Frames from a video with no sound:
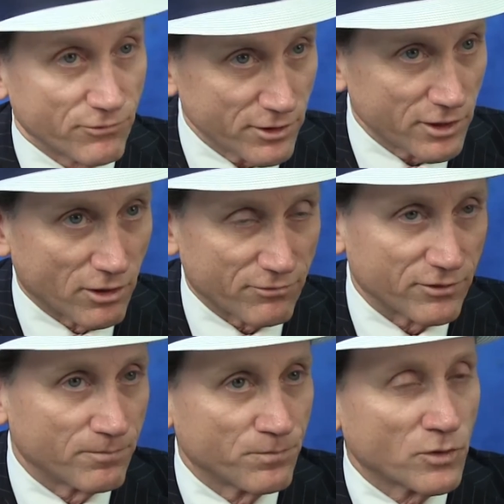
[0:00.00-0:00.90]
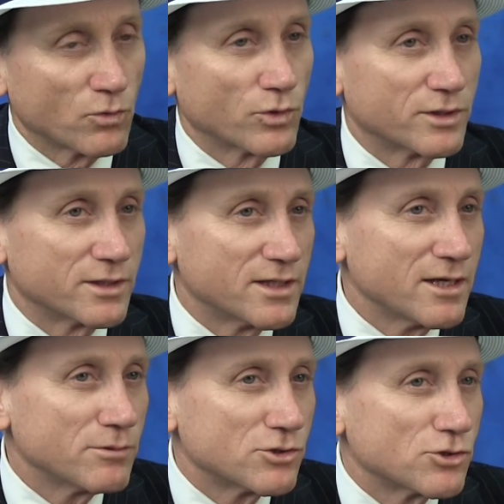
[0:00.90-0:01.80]
very often where the
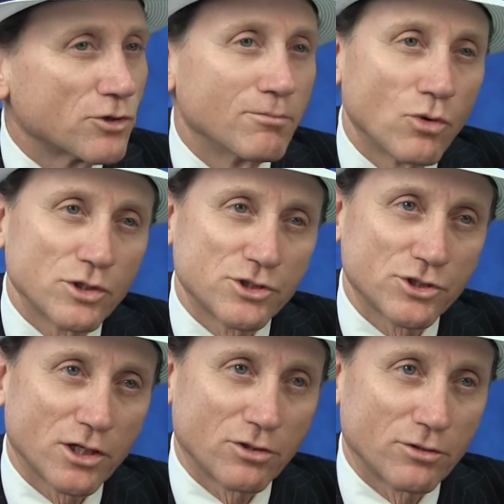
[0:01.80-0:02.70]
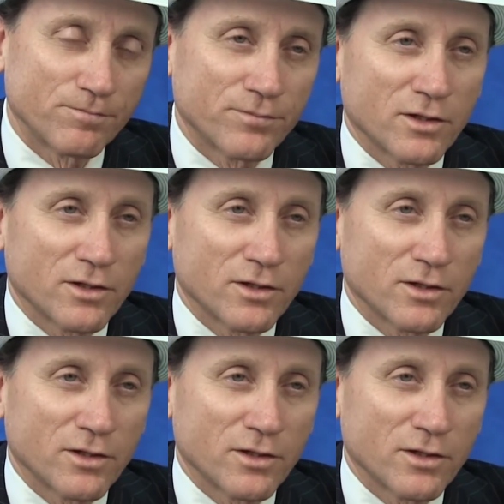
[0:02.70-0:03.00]
damages are more subtle.